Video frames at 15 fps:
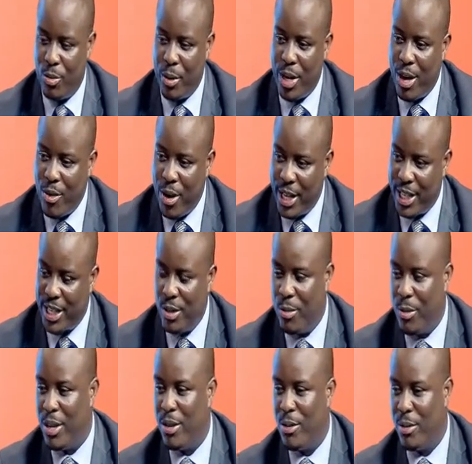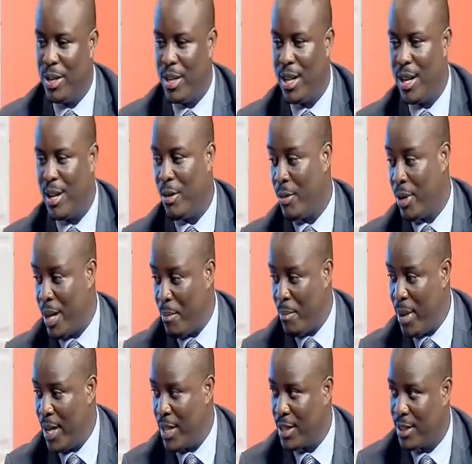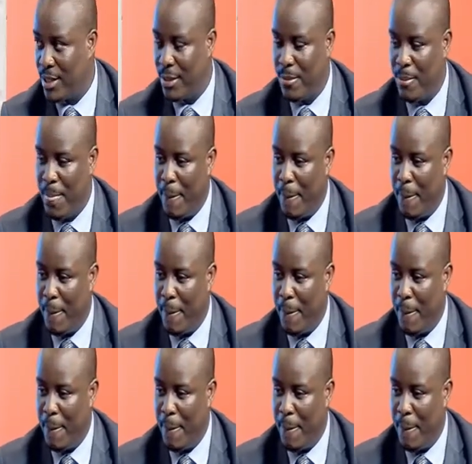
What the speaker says: We are working well with our banks.